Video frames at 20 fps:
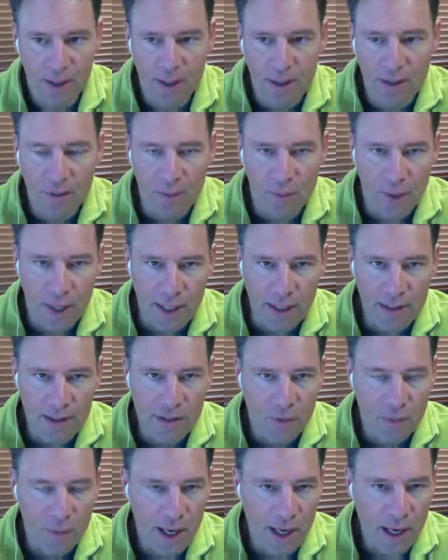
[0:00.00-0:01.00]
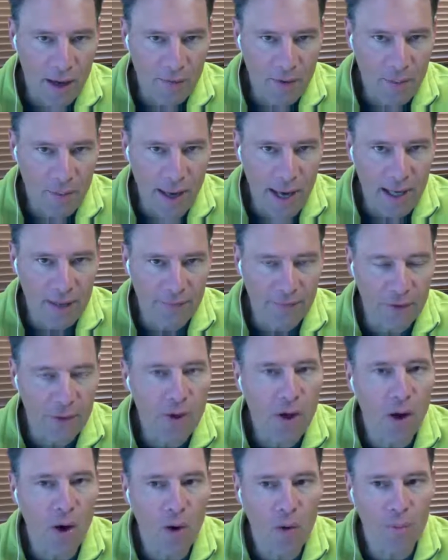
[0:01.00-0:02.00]
right? And so right off the bat, if you're a
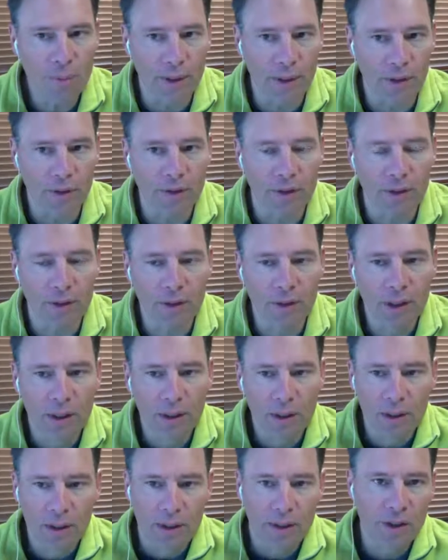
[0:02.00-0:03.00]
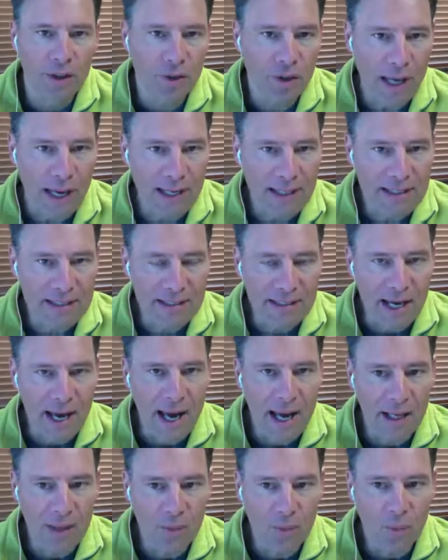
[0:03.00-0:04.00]
home builder, you've got to
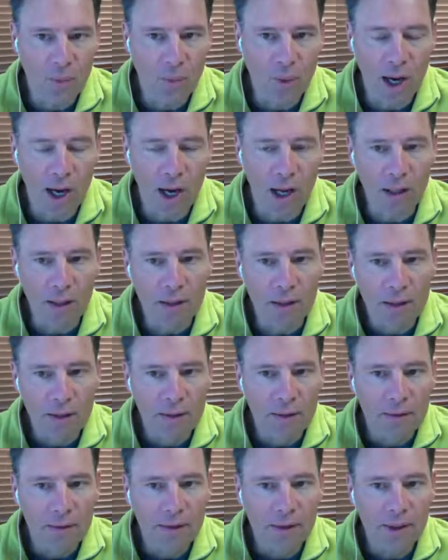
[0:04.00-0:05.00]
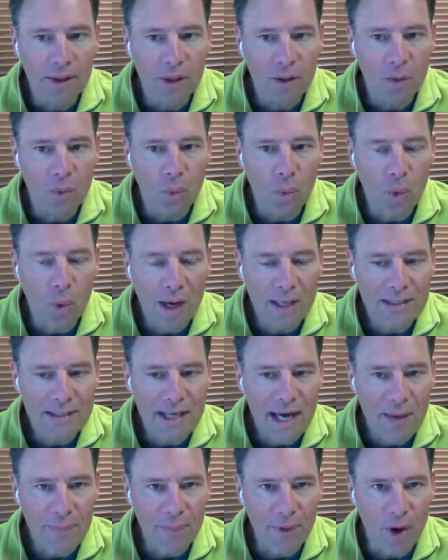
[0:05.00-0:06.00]
decide, well, what
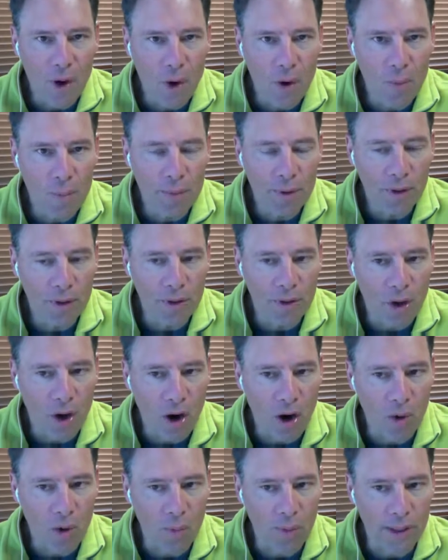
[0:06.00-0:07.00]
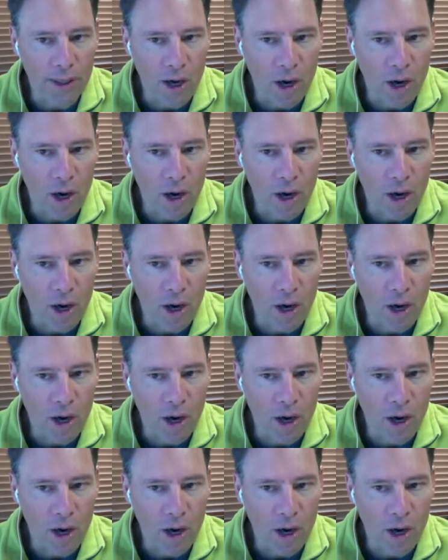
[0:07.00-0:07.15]
type of home builder are we?